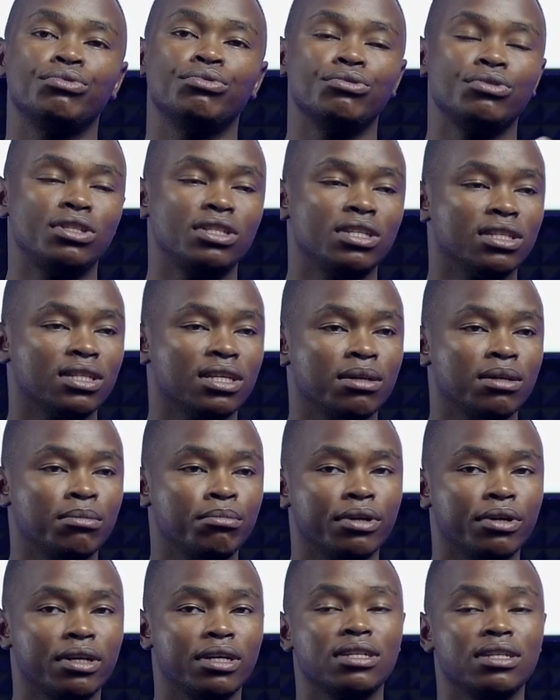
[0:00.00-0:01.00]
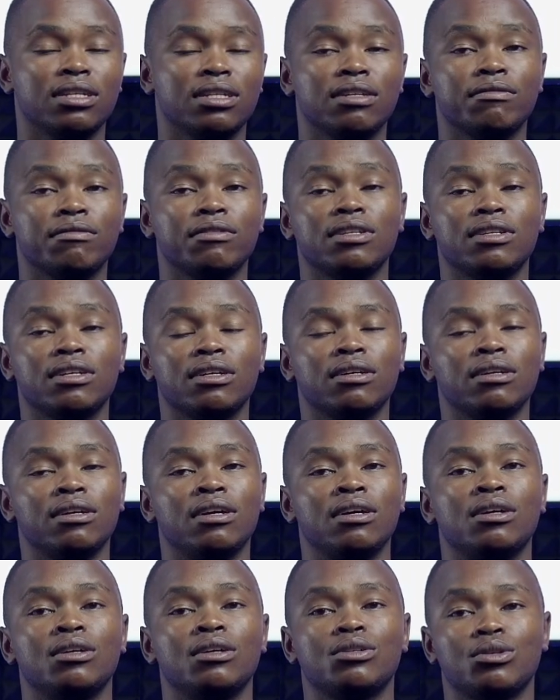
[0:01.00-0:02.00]
boosting their brand and everything.
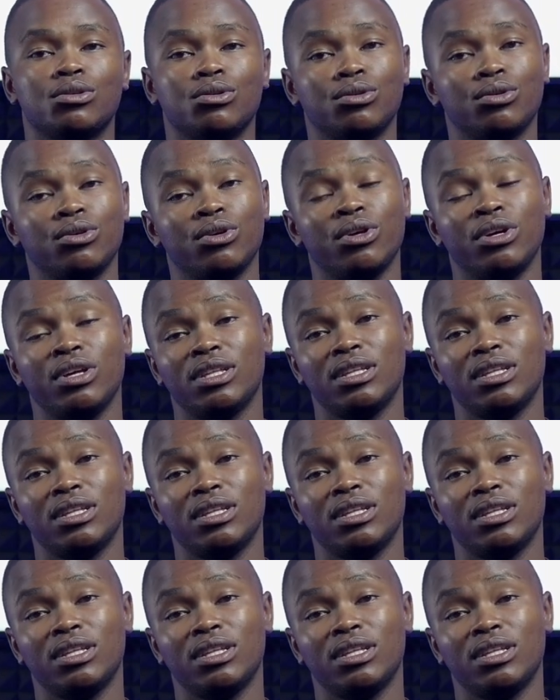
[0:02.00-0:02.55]
So